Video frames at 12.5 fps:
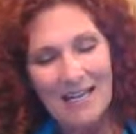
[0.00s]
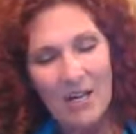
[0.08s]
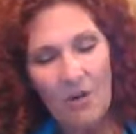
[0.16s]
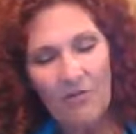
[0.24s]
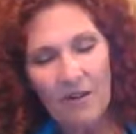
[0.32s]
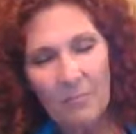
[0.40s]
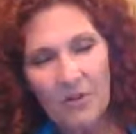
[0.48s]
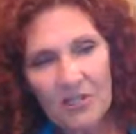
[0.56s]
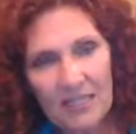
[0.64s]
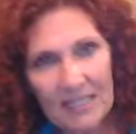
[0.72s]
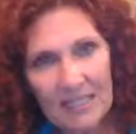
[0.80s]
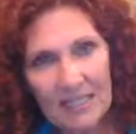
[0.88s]
November
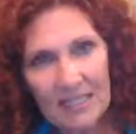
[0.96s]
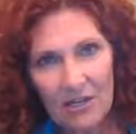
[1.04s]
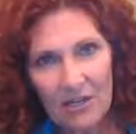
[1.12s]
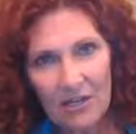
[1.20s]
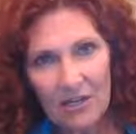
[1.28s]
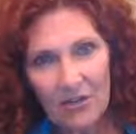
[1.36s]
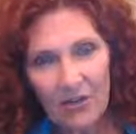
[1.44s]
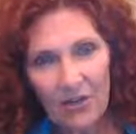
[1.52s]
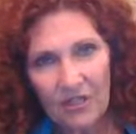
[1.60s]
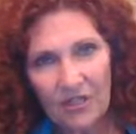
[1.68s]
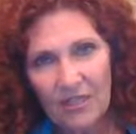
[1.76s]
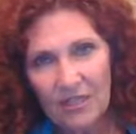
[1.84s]

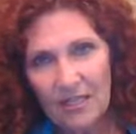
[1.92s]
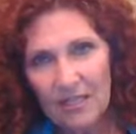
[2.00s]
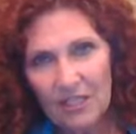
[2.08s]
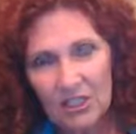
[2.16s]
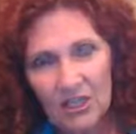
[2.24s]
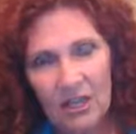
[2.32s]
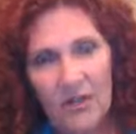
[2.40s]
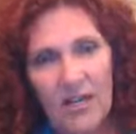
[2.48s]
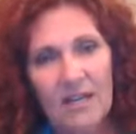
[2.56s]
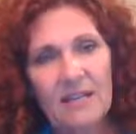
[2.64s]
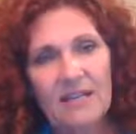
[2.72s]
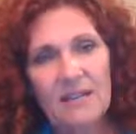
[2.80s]
sixteenth, six
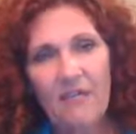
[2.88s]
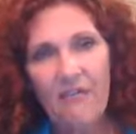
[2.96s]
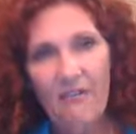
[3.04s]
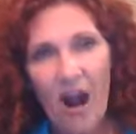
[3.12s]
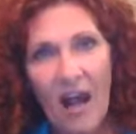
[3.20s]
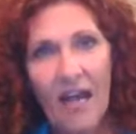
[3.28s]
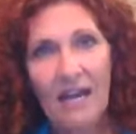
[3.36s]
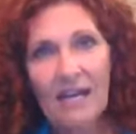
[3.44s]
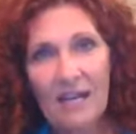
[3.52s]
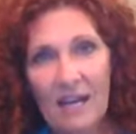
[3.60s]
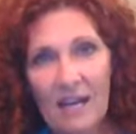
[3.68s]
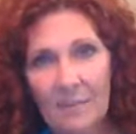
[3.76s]
thirty is a
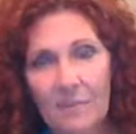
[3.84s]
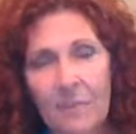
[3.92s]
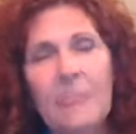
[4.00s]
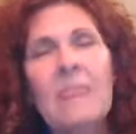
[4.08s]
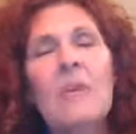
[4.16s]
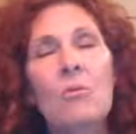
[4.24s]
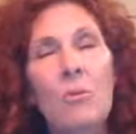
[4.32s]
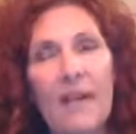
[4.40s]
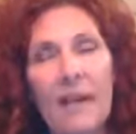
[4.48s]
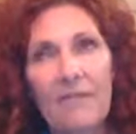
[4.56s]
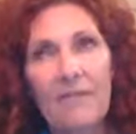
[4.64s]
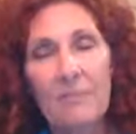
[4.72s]
Friday night.
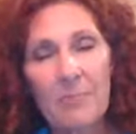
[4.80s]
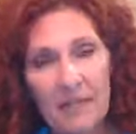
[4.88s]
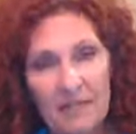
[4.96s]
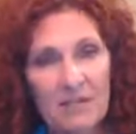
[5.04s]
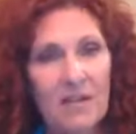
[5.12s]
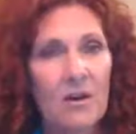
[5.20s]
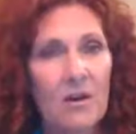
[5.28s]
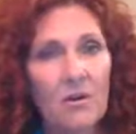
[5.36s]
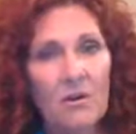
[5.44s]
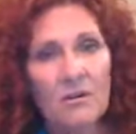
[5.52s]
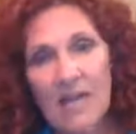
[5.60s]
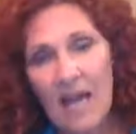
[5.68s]
We have the
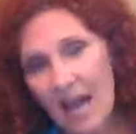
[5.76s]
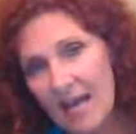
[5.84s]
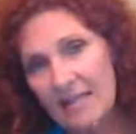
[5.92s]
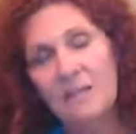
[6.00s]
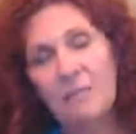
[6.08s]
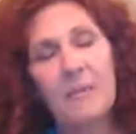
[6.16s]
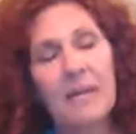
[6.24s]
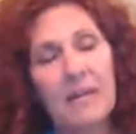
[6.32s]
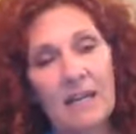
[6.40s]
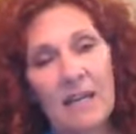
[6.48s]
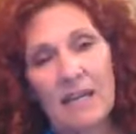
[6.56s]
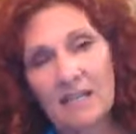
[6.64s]

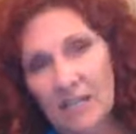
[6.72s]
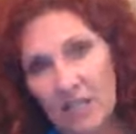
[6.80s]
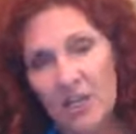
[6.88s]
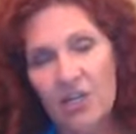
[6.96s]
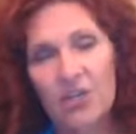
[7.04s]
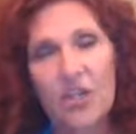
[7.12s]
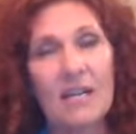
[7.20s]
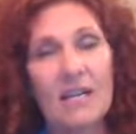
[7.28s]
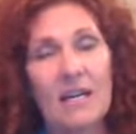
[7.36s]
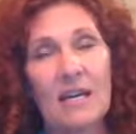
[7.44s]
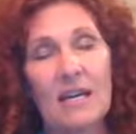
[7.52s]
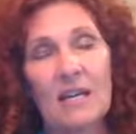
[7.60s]
benzodiazepine
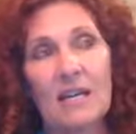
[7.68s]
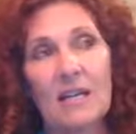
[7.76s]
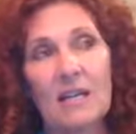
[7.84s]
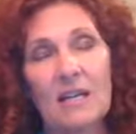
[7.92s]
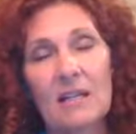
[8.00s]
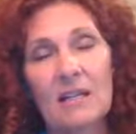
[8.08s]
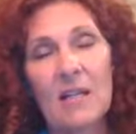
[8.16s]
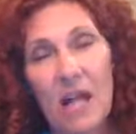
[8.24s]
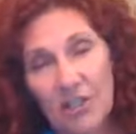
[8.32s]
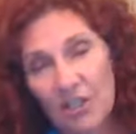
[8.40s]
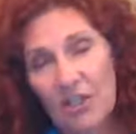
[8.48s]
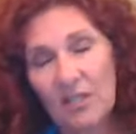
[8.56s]
addiction
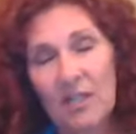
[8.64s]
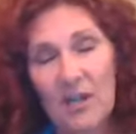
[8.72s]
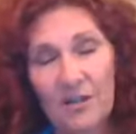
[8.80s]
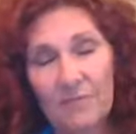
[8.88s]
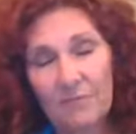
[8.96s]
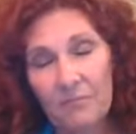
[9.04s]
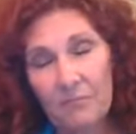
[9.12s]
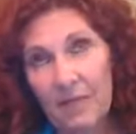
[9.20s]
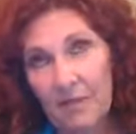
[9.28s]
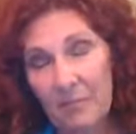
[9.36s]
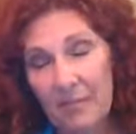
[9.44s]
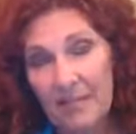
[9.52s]
lunch and learn,
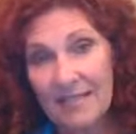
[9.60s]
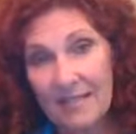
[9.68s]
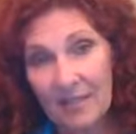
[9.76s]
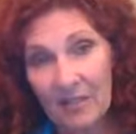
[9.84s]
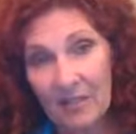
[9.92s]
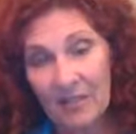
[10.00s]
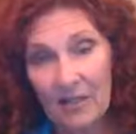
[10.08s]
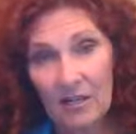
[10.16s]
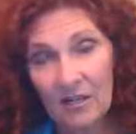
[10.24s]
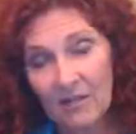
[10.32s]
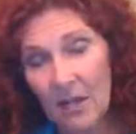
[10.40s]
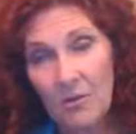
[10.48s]
but it'll be a dinner and
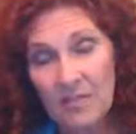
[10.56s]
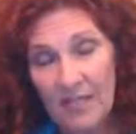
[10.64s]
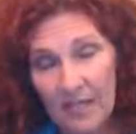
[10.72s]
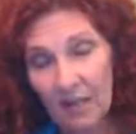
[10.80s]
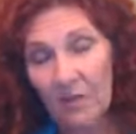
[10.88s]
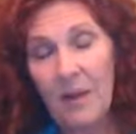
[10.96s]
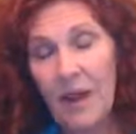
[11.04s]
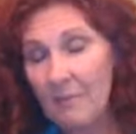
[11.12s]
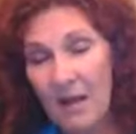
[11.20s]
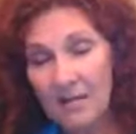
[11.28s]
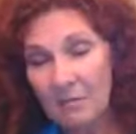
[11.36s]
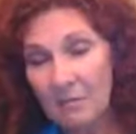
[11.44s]
learn. Uh, no dinner, but
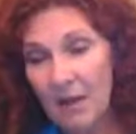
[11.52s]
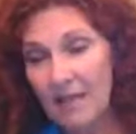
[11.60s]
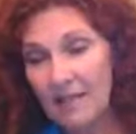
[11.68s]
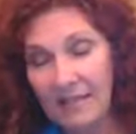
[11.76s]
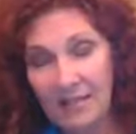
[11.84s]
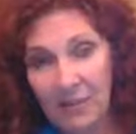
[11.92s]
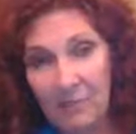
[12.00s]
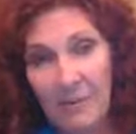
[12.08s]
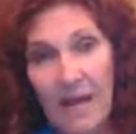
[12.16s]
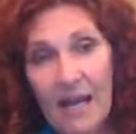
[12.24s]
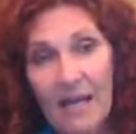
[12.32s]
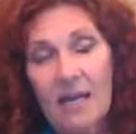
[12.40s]
I'm not supplying dinner,
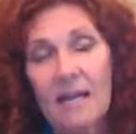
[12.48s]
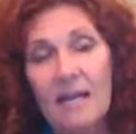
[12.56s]
but